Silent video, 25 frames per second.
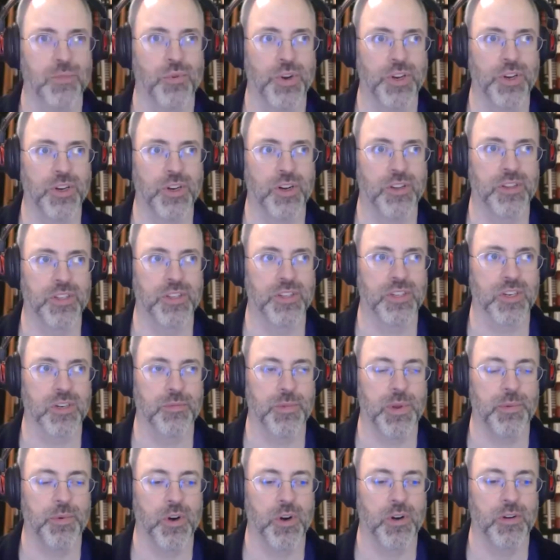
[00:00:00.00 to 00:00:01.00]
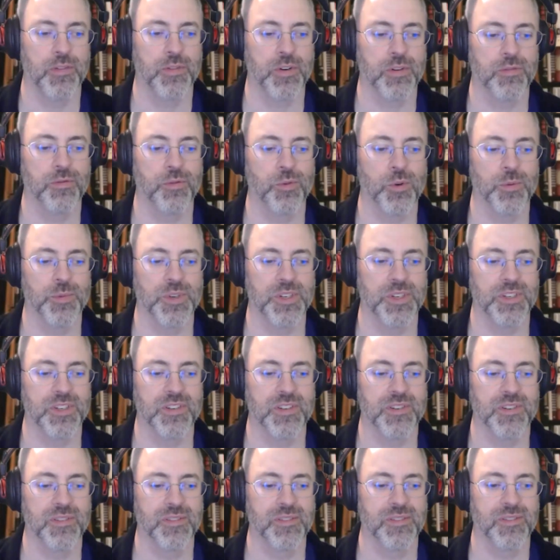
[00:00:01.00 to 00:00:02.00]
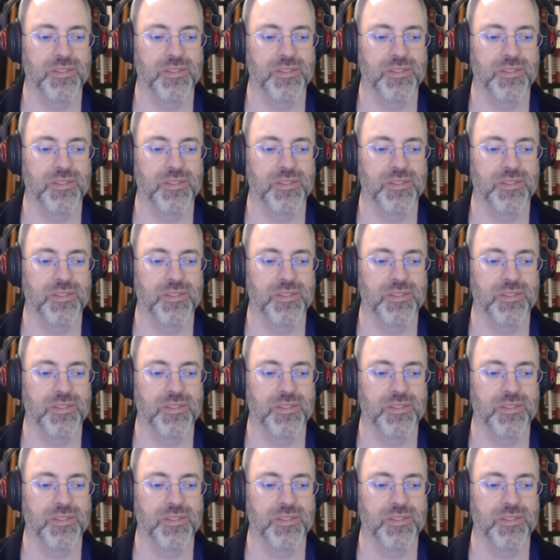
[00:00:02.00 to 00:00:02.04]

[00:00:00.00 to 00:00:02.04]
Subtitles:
point, Auth is going to be part of conformance,